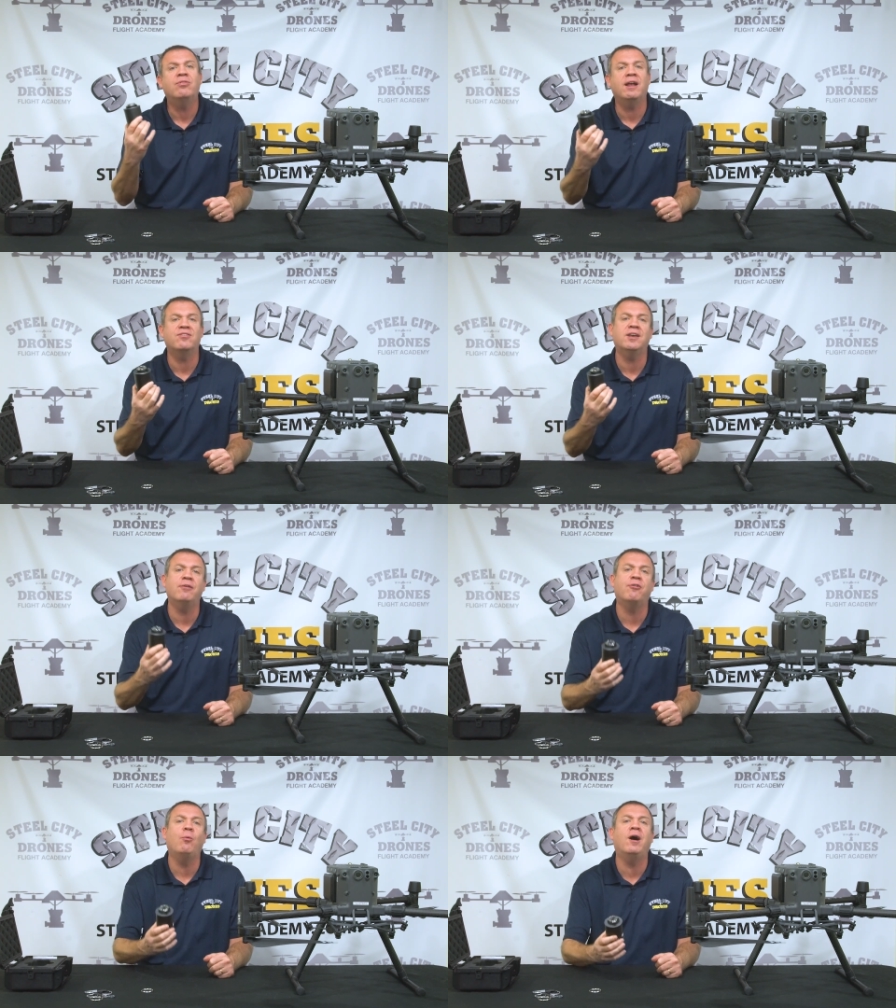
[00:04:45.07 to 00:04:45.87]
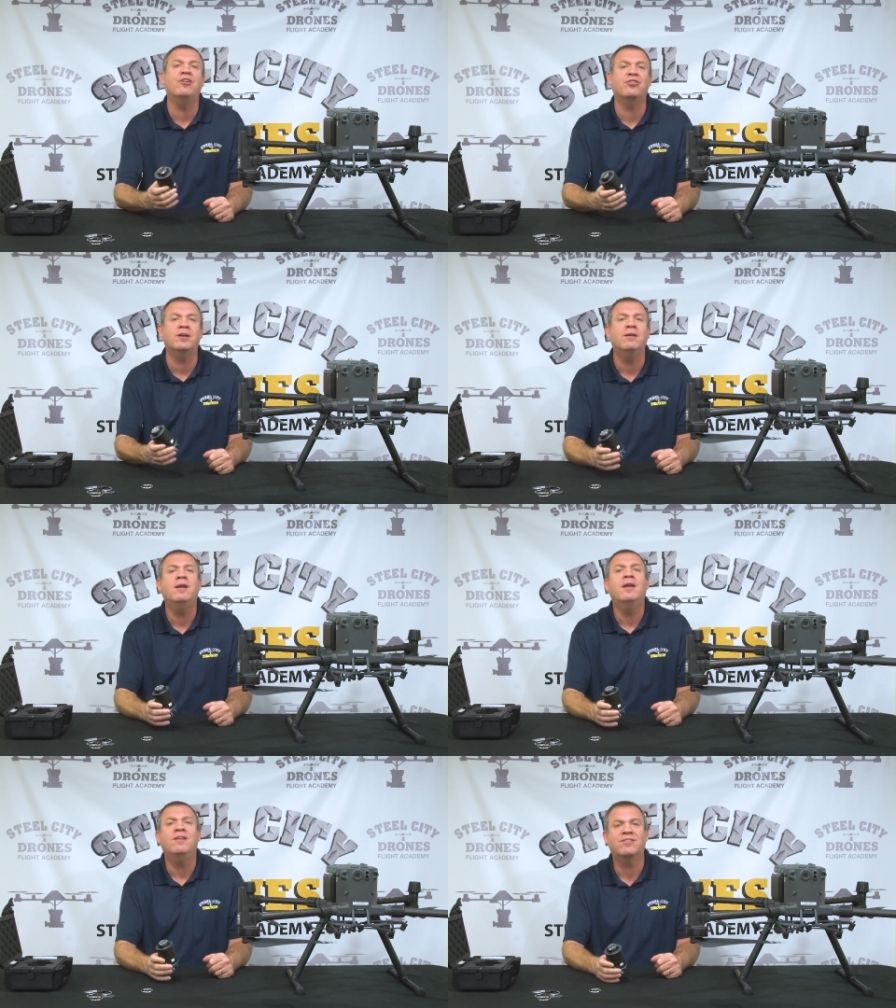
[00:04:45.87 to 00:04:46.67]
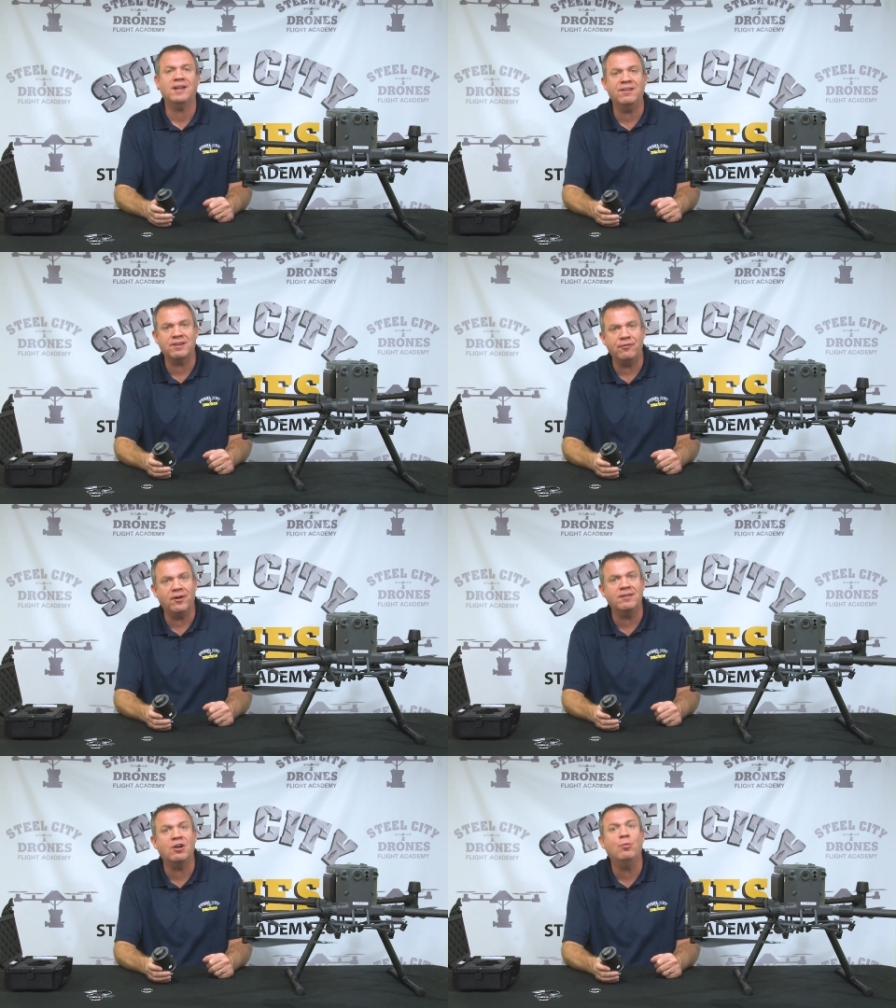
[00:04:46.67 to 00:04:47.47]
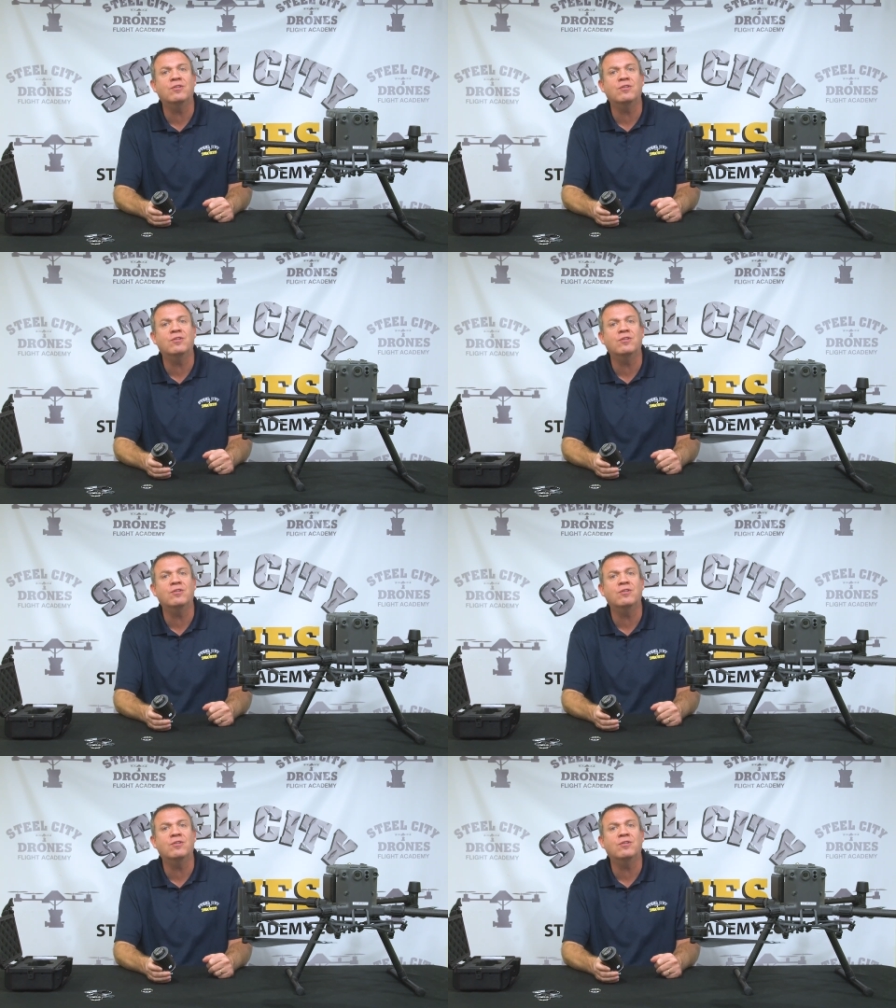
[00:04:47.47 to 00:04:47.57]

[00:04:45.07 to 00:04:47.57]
Thanks again for watching. Stay safe out there.